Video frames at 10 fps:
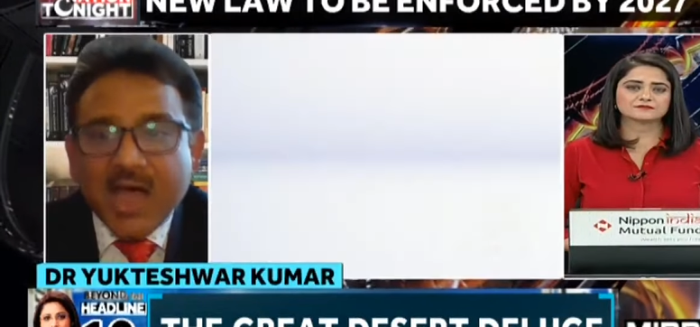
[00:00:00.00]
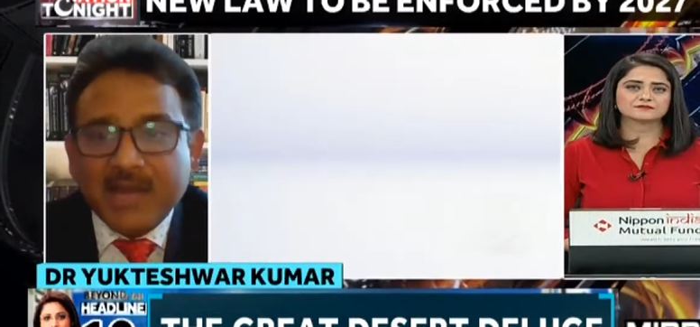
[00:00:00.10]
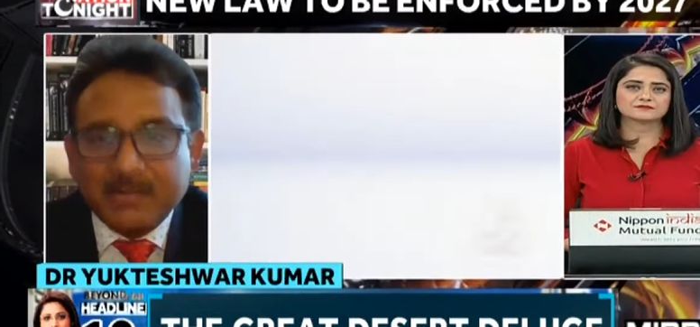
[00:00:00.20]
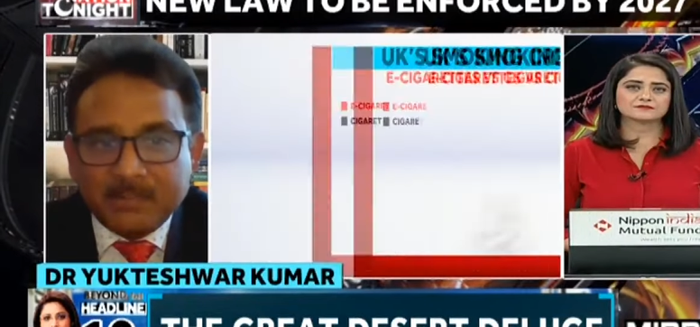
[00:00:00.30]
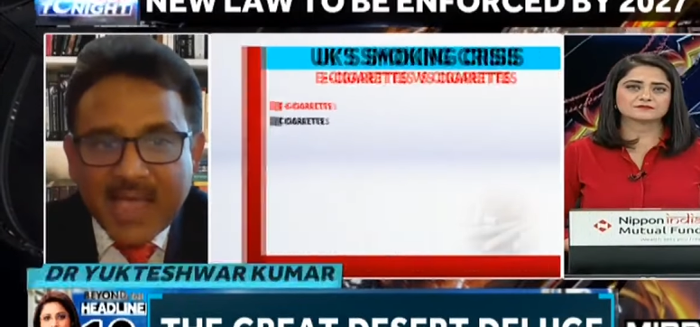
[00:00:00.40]

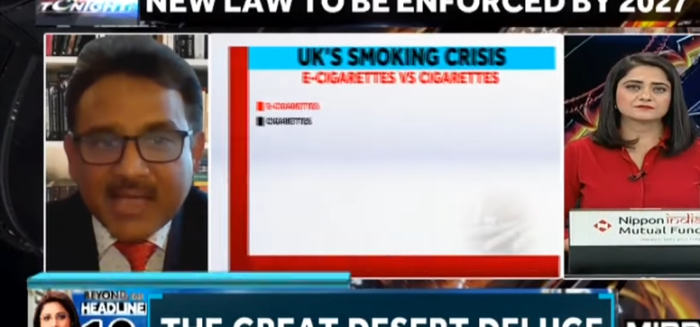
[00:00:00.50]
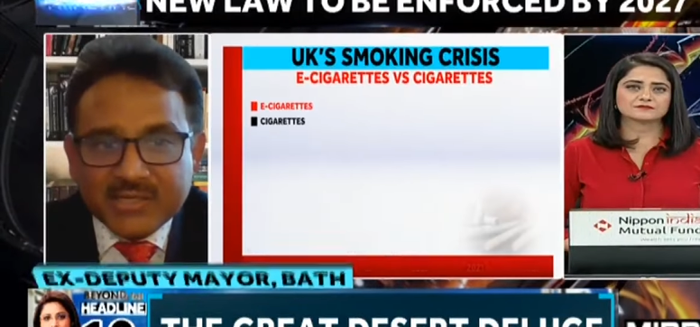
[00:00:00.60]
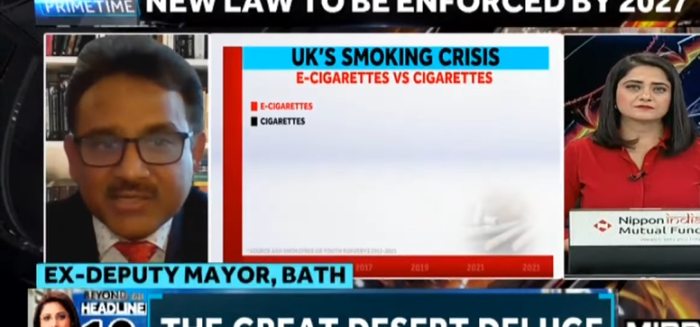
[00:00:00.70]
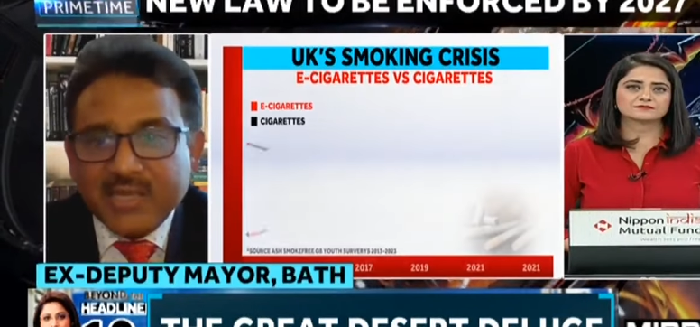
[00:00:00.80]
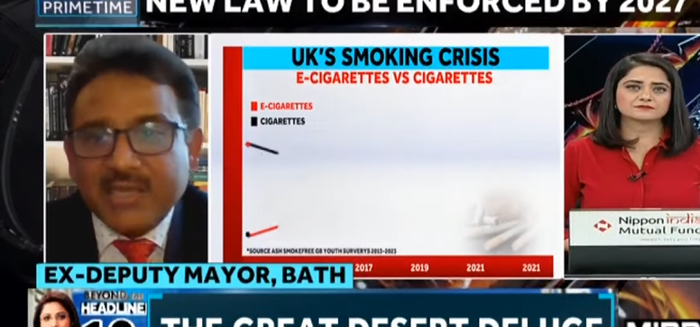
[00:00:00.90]
Speaker 1: are
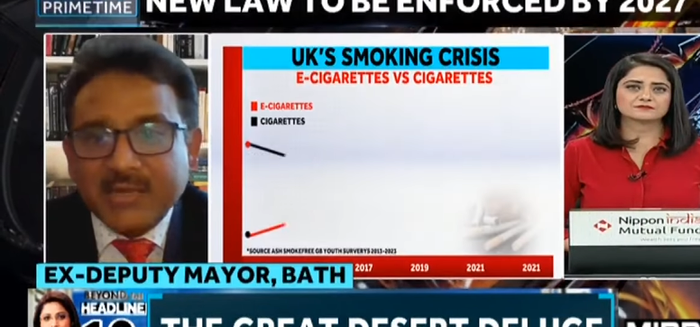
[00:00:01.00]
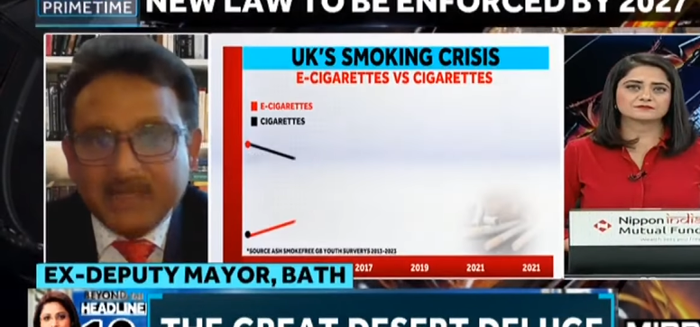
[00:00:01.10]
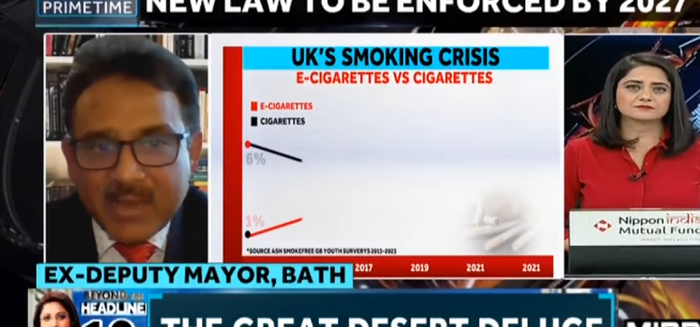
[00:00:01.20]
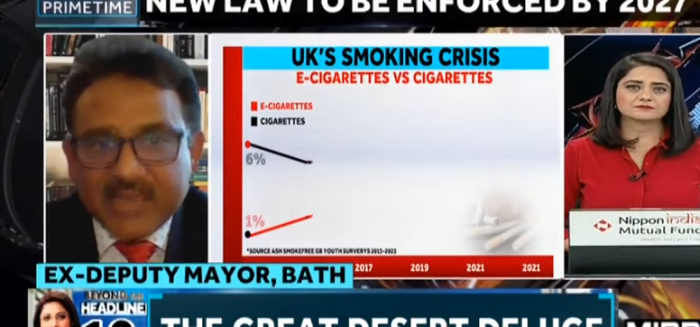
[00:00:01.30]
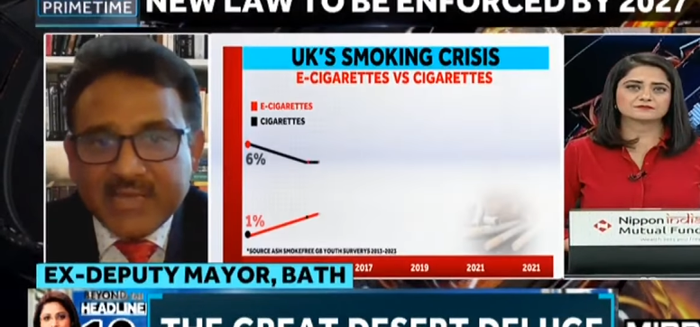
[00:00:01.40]
banned
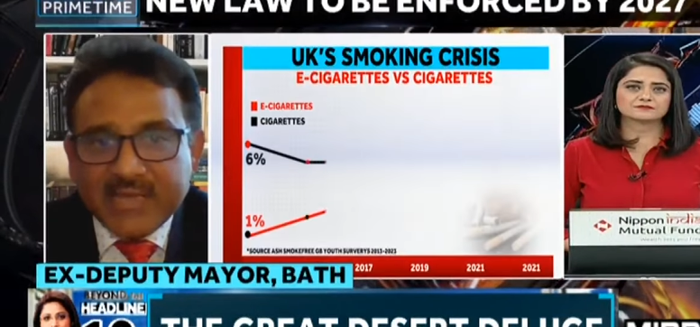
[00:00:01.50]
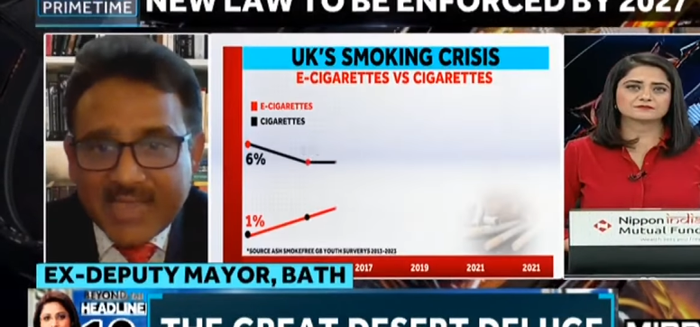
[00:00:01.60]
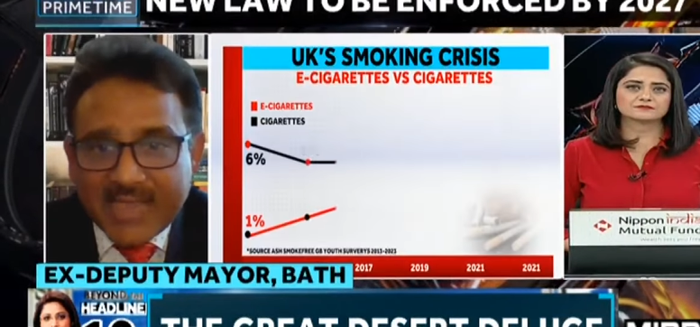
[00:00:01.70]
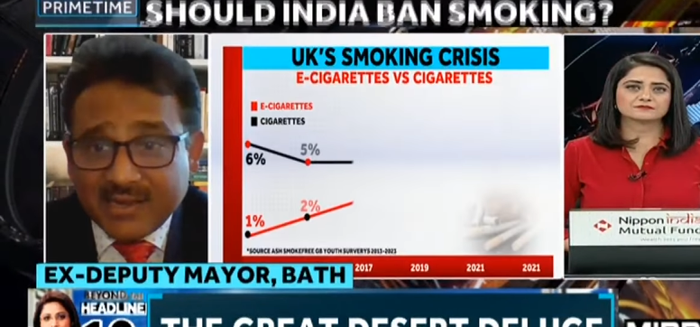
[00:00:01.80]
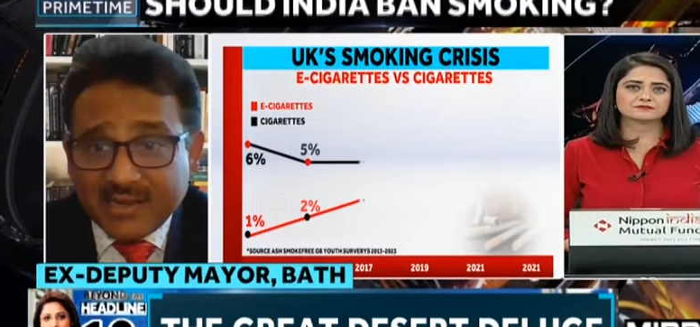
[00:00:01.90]
in many
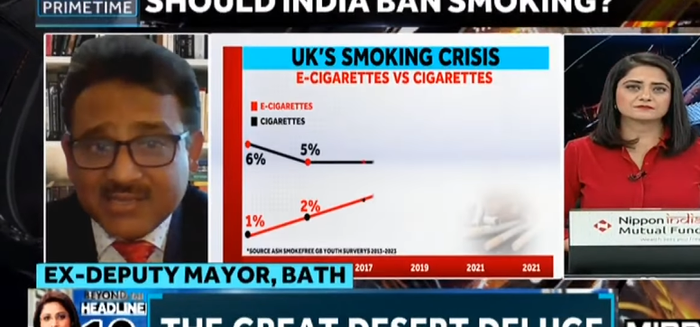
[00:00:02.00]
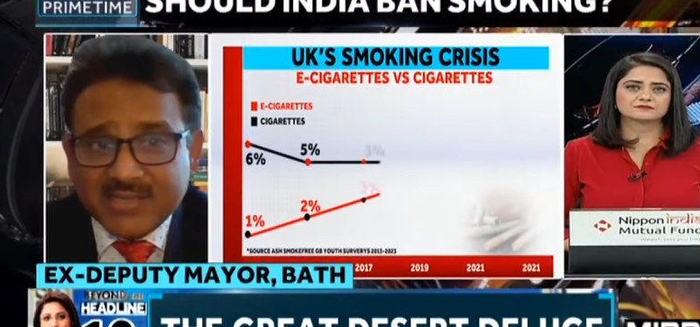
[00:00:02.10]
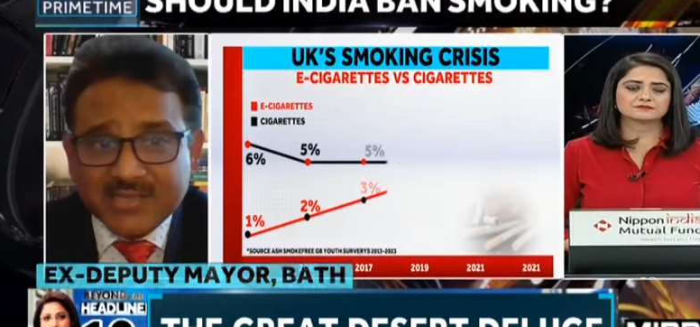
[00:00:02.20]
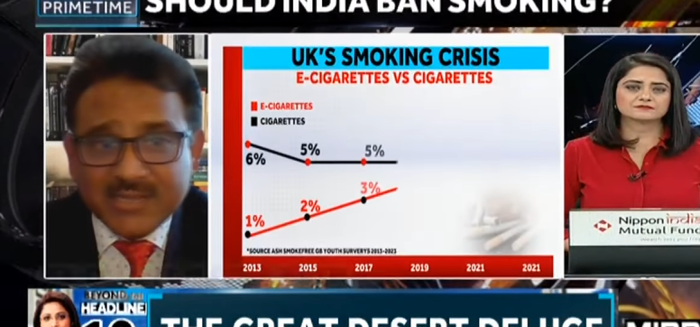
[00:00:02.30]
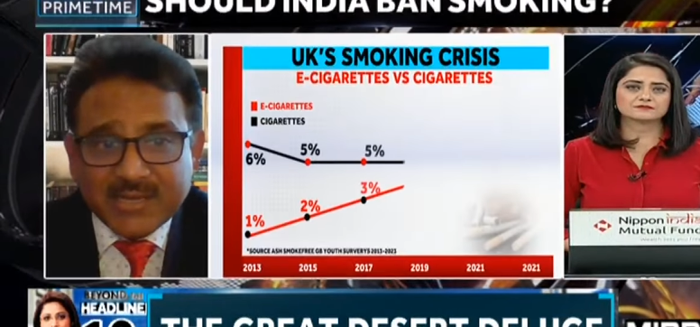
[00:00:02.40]
class
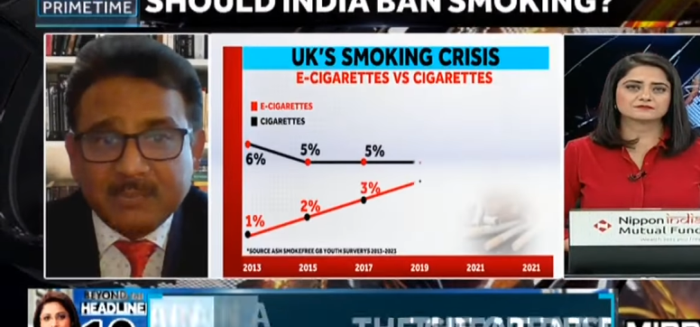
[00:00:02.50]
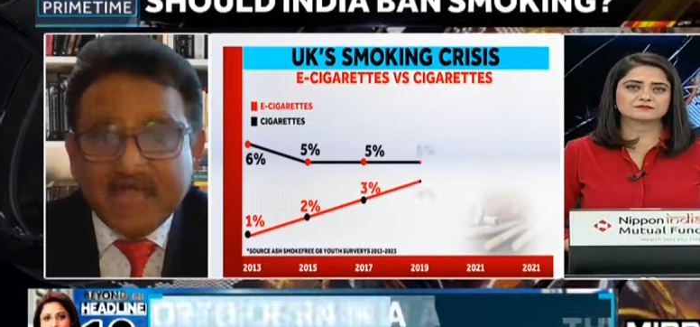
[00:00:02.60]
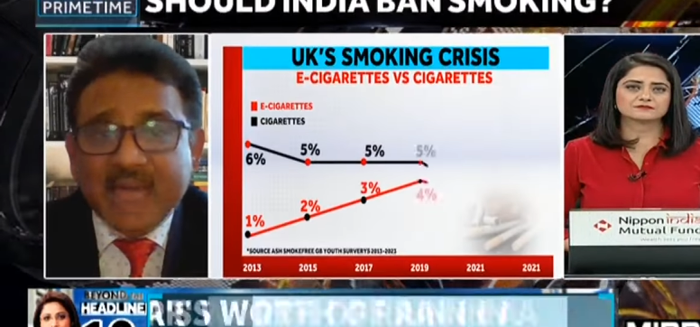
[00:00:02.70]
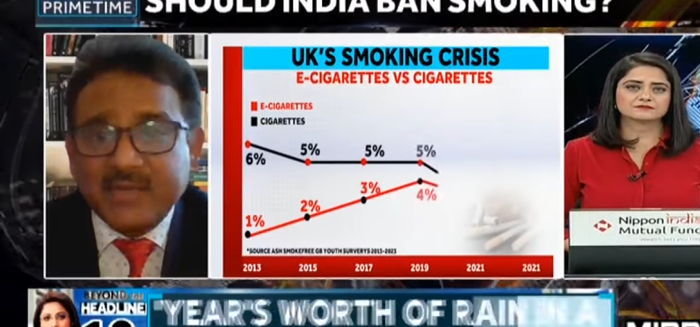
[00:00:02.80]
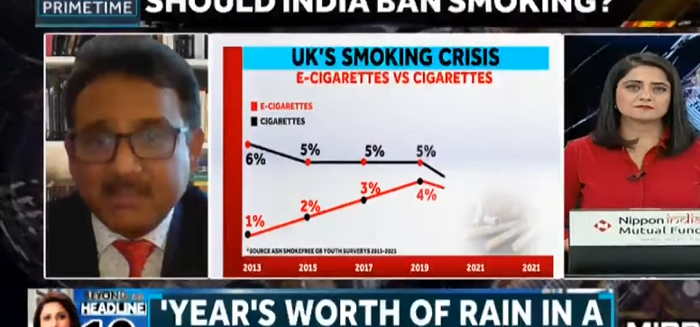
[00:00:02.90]
drugs are
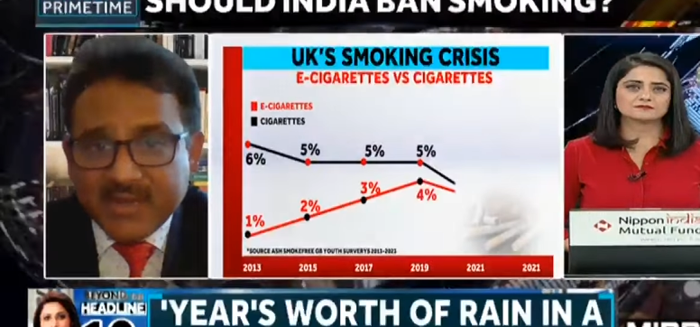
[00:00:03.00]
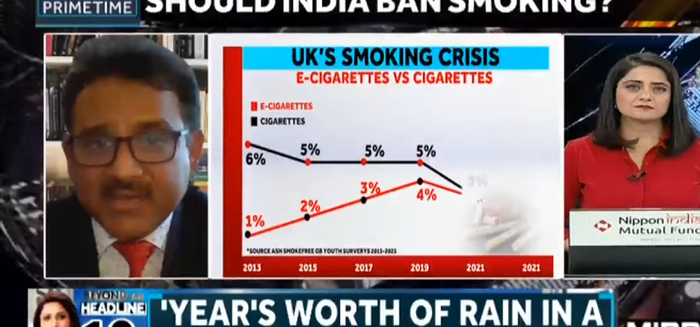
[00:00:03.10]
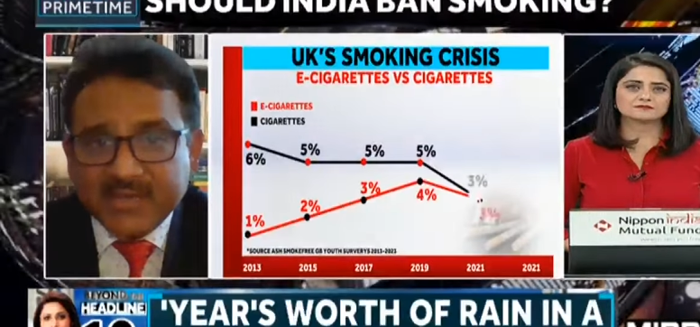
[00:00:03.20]
banned in many